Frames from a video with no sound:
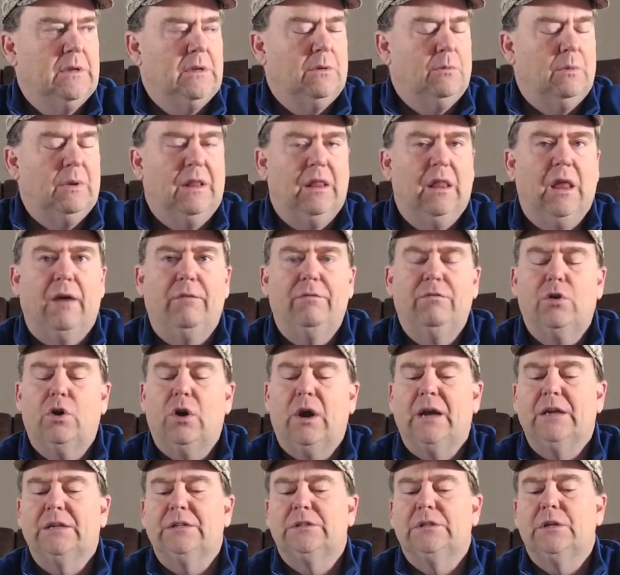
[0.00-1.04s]
We love
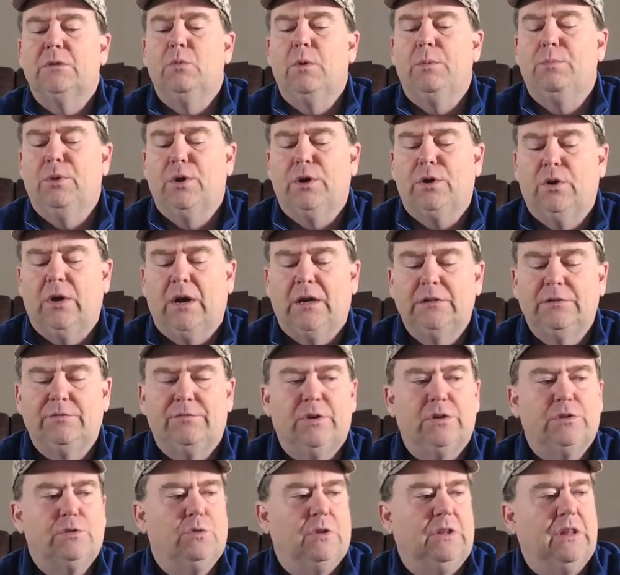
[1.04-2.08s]
Christ and we put Christ
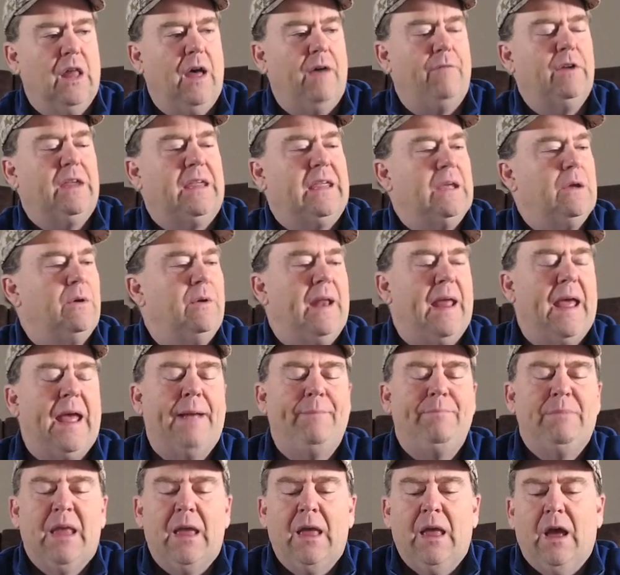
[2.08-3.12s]
first. We love a
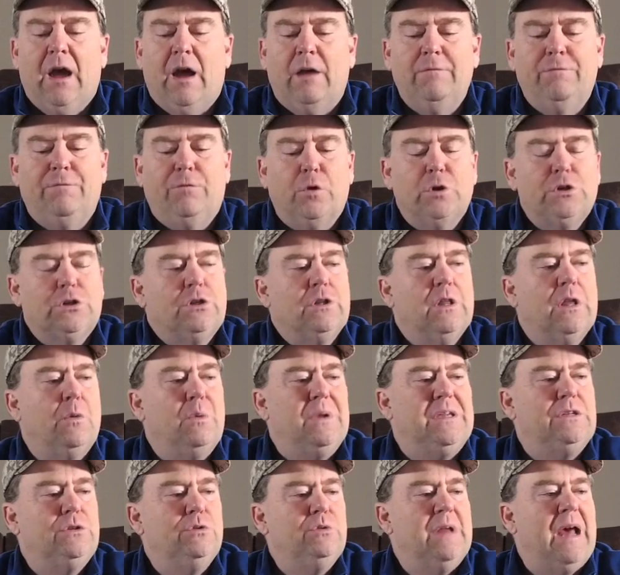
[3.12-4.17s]
Q&A. Unfortunately,
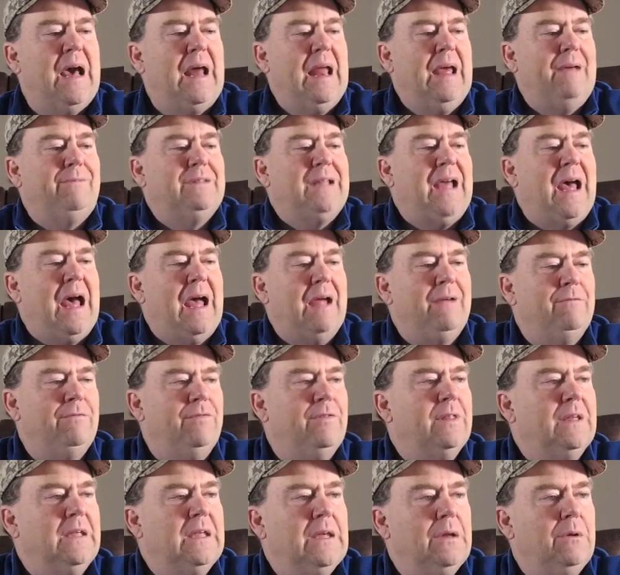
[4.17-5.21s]
we do not have time
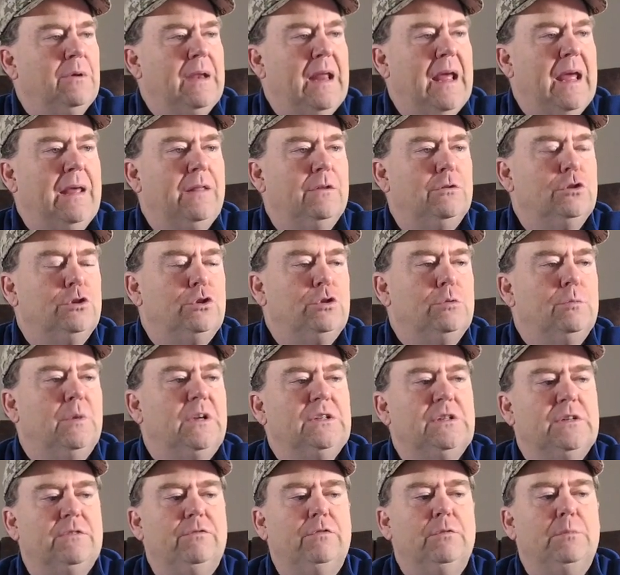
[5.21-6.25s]
for the Q&A. There's too
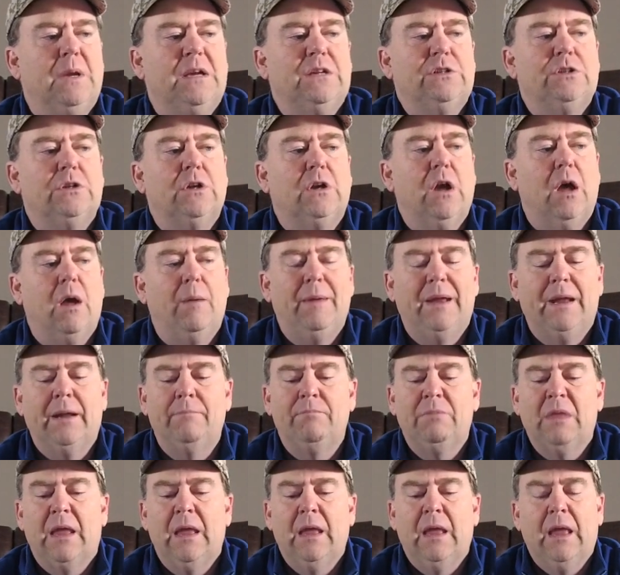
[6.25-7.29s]
much information
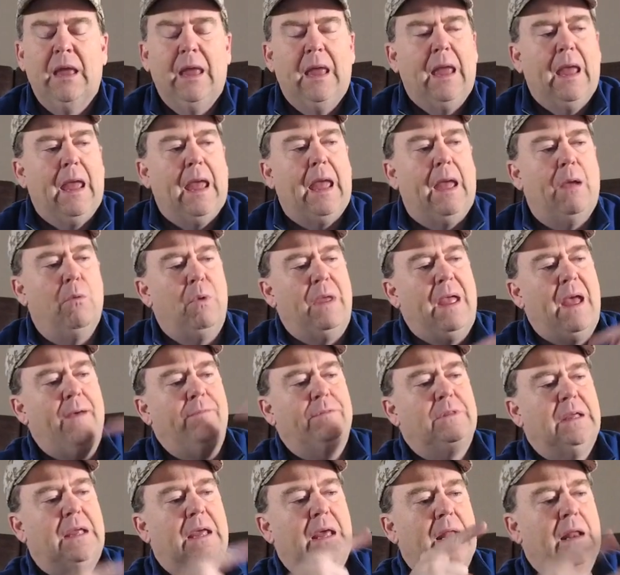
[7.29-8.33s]
coming. And we
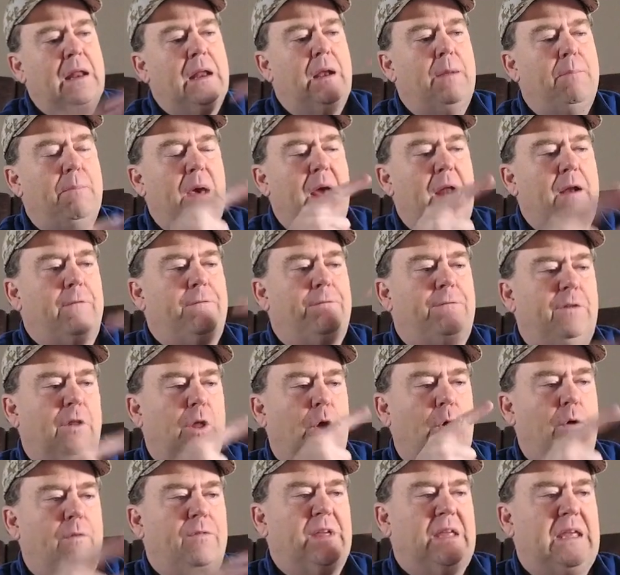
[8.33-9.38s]
have to get in a better
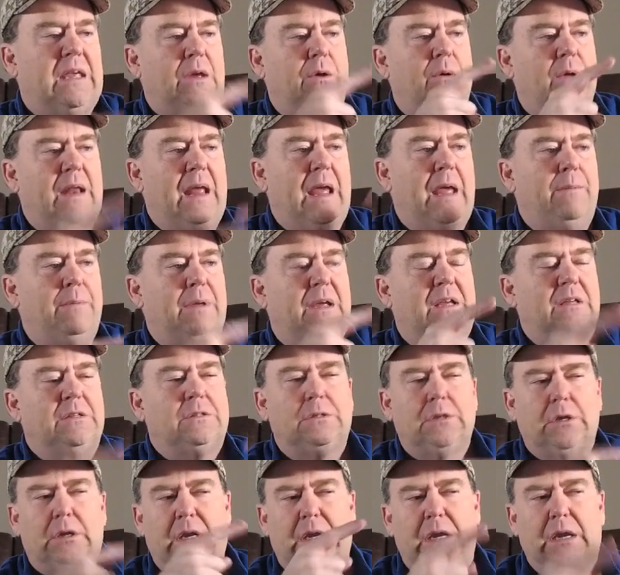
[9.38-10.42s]
flow of the Q&A
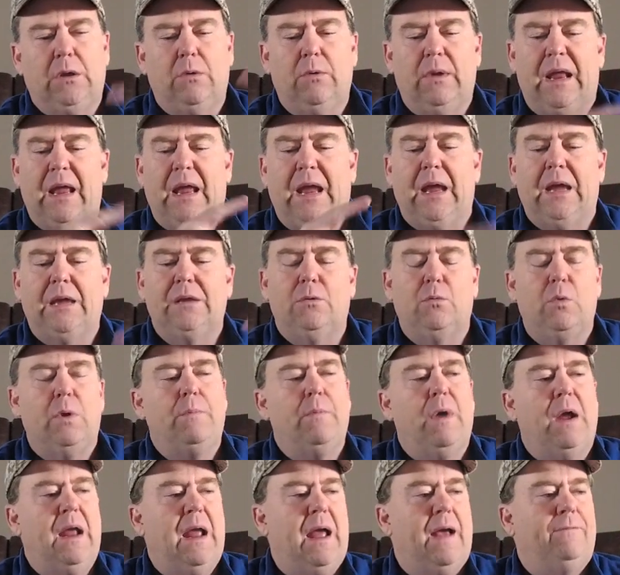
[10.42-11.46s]
because the Q&A, we
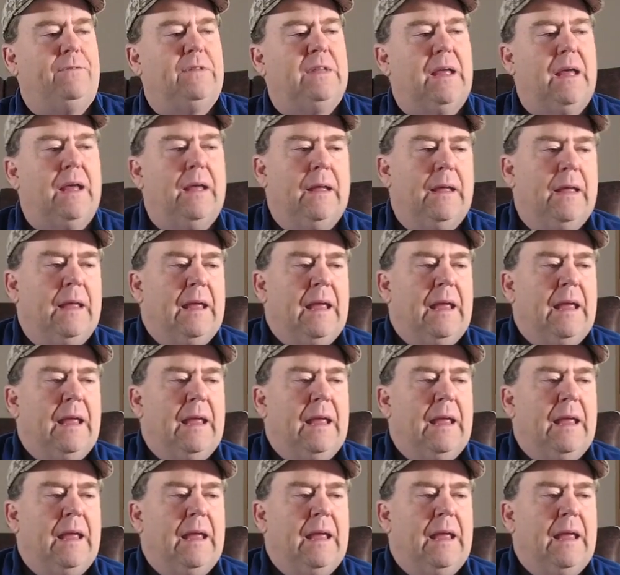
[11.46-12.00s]
might have to